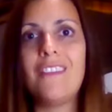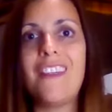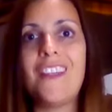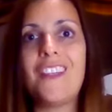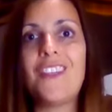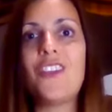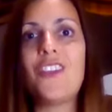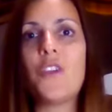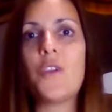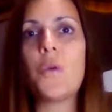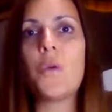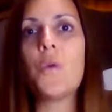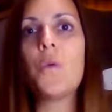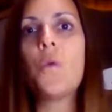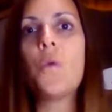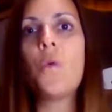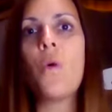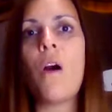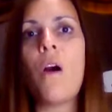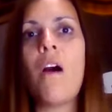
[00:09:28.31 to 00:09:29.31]
that
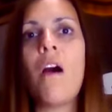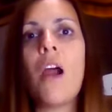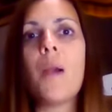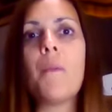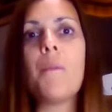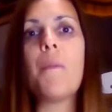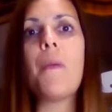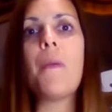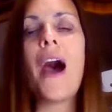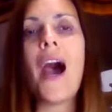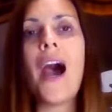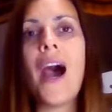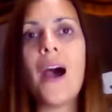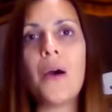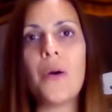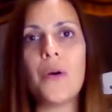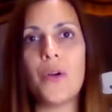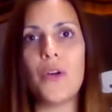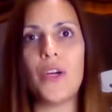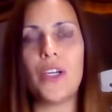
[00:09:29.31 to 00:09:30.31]
you are
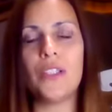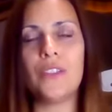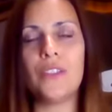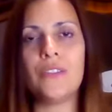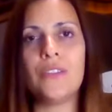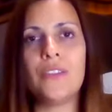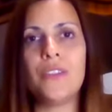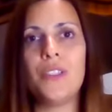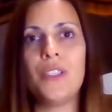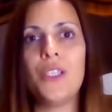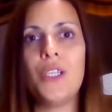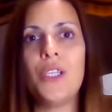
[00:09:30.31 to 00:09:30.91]
power,